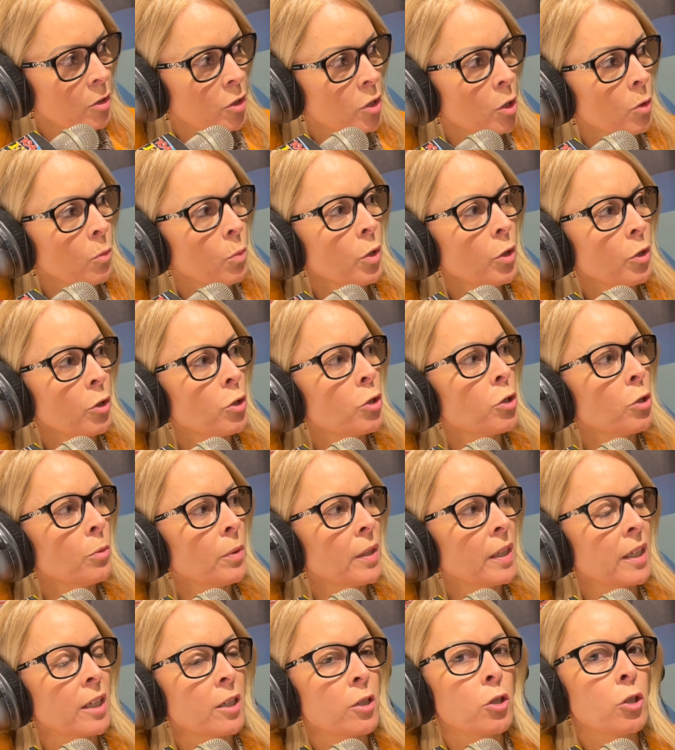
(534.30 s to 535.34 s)
So what you're
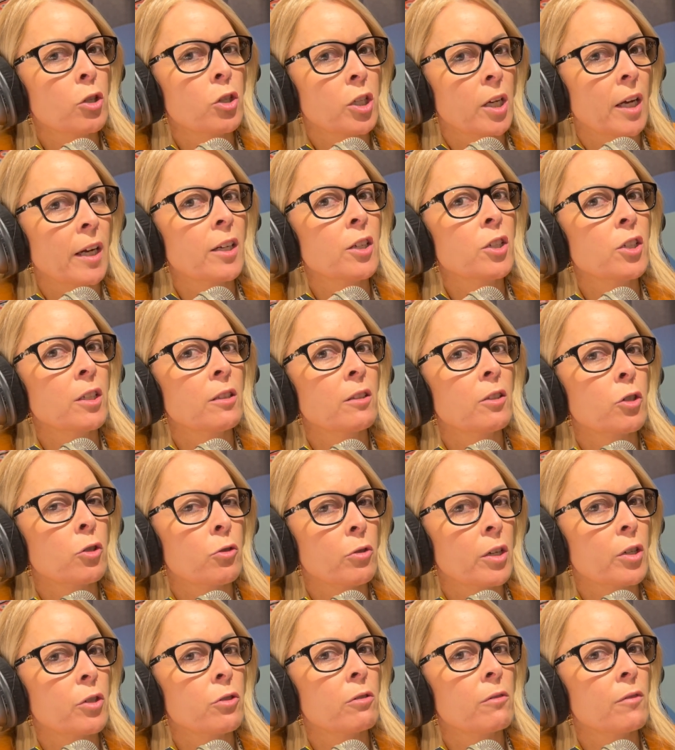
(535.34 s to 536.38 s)
doing is you're changing the
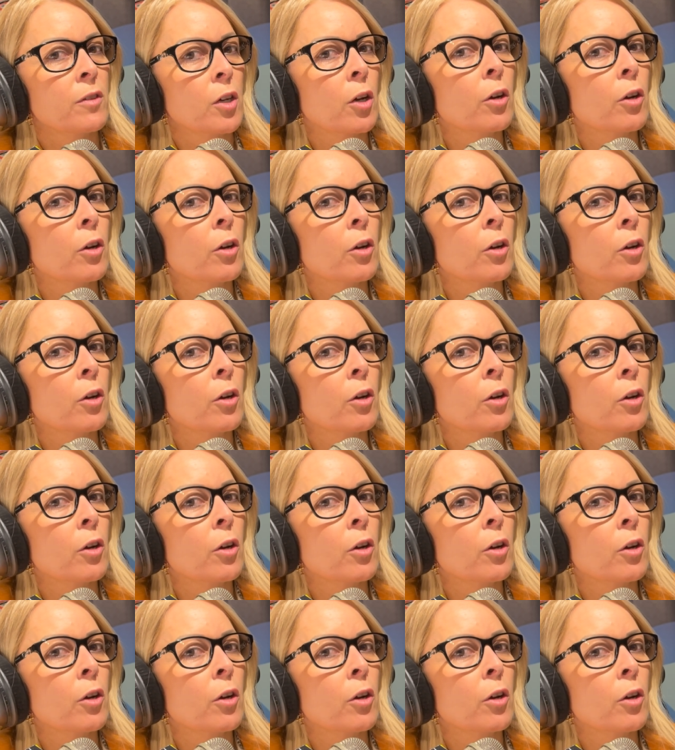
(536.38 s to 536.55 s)
structure of the